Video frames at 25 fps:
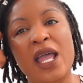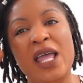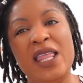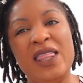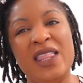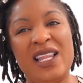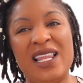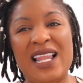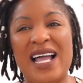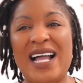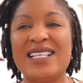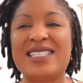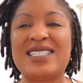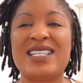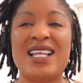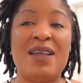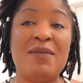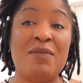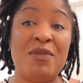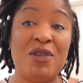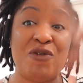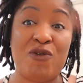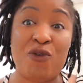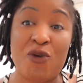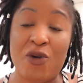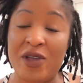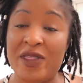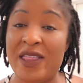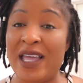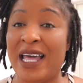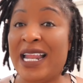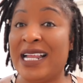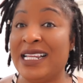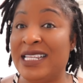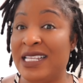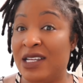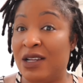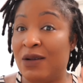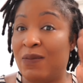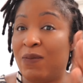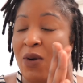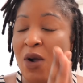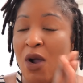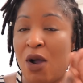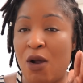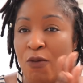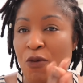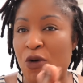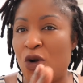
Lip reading: The last time before that I did a palm